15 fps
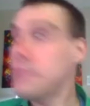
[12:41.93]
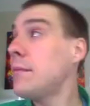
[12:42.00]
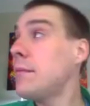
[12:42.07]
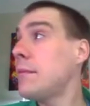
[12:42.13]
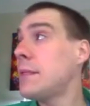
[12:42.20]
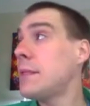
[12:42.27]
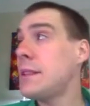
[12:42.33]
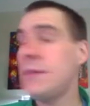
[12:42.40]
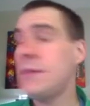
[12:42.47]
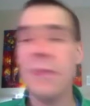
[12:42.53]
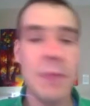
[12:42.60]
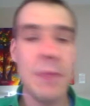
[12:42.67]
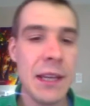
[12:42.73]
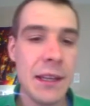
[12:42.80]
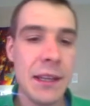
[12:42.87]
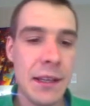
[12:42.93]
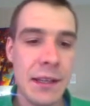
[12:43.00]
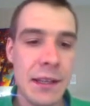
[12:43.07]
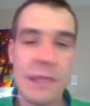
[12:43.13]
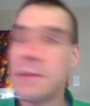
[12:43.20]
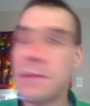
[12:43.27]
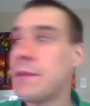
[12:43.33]
This is where we get the
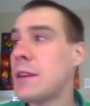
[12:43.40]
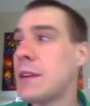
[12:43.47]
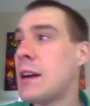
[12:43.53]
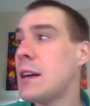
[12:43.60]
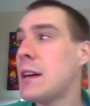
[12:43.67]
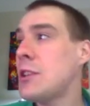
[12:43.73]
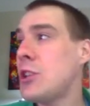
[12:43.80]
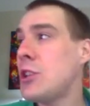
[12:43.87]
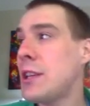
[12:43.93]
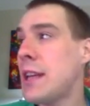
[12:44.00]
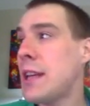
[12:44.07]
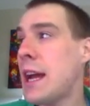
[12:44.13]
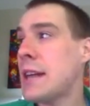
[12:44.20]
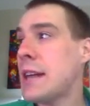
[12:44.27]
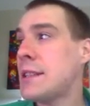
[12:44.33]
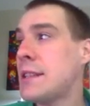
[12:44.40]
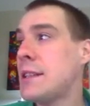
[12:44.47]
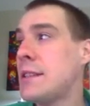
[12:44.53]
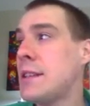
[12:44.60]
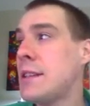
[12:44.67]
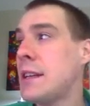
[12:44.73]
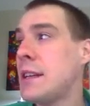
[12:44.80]
concept of conjugate
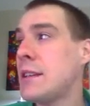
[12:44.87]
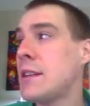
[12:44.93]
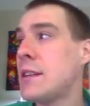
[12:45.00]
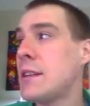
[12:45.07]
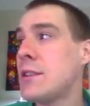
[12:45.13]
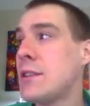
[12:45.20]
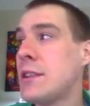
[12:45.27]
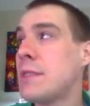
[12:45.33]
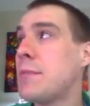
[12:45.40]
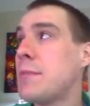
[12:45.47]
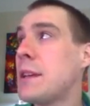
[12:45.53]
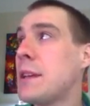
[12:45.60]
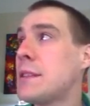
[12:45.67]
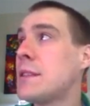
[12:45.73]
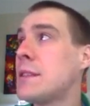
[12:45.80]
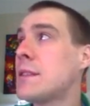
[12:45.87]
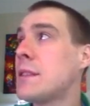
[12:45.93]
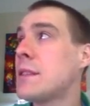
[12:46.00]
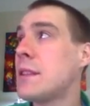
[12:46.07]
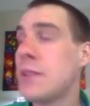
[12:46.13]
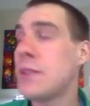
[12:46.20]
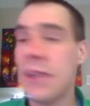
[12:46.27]
acids and conjugate bases.
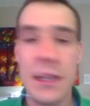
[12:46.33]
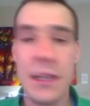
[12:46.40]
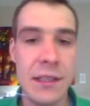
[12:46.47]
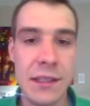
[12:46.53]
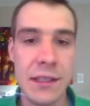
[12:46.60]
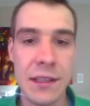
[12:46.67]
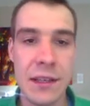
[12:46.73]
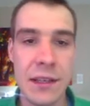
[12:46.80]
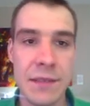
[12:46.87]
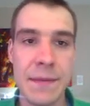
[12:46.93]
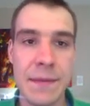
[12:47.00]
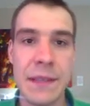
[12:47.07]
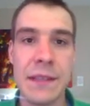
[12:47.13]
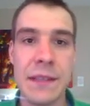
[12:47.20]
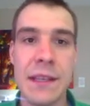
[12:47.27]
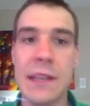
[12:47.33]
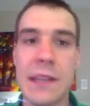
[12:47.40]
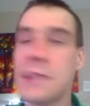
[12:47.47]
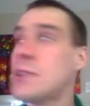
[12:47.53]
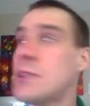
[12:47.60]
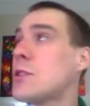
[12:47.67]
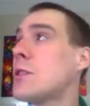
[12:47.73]
And
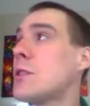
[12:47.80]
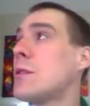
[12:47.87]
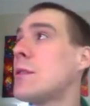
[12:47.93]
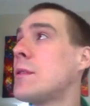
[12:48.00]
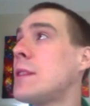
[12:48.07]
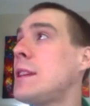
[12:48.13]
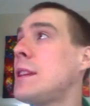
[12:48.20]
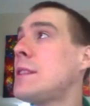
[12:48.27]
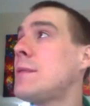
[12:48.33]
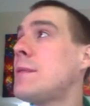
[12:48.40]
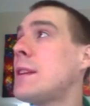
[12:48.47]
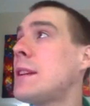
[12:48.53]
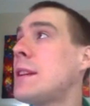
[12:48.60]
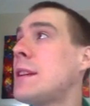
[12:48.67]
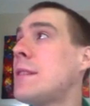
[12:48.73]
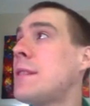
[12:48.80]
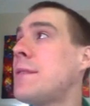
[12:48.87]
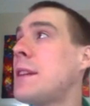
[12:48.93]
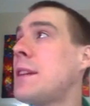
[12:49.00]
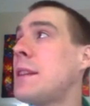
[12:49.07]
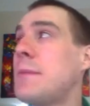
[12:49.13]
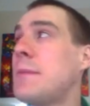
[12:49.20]
as I just showed you, an easy way to
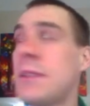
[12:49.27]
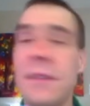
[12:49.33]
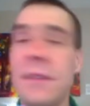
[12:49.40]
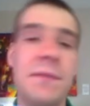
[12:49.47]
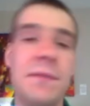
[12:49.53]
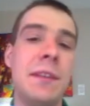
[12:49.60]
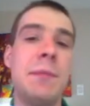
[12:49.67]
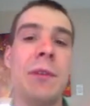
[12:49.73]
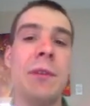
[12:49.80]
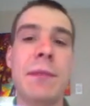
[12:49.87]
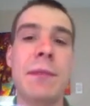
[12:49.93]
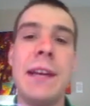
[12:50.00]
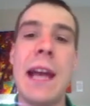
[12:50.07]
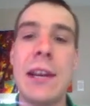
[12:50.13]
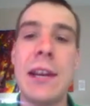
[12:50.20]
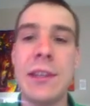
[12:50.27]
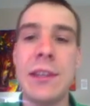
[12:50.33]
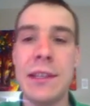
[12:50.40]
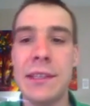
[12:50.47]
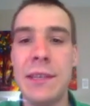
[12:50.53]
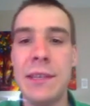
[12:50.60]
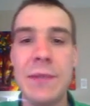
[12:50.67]
identify them is to flip the reaction
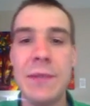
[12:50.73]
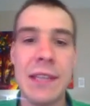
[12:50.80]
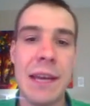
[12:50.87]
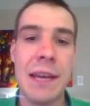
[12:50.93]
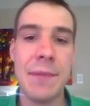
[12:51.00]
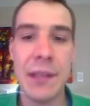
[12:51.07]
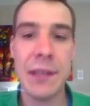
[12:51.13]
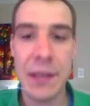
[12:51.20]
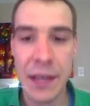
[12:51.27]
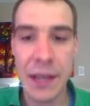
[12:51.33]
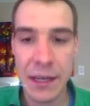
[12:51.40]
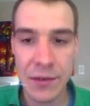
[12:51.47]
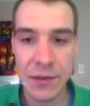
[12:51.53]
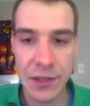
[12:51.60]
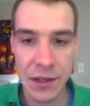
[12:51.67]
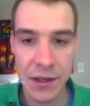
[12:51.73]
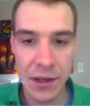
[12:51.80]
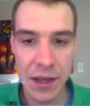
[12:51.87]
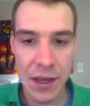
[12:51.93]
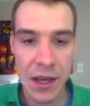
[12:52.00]
and see what's happening with the hydrogen.